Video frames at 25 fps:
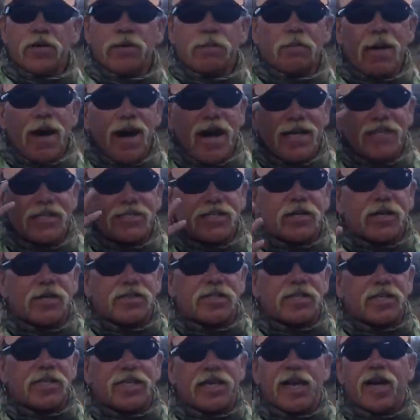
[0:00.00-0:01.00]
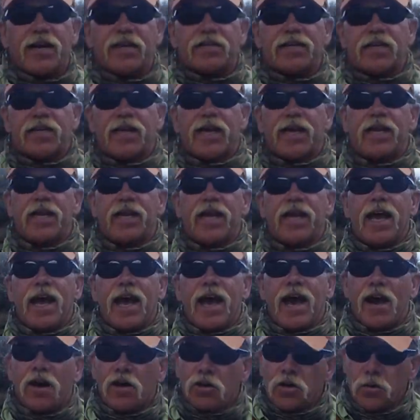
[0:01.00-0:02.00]
where your mind starts to calculate
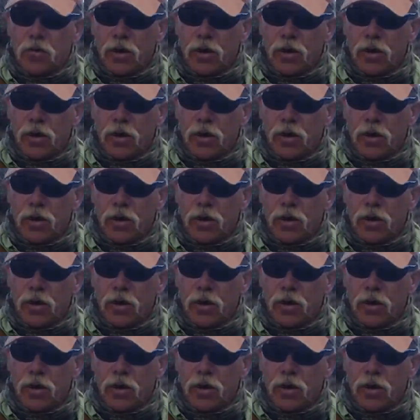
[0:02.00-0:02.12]
how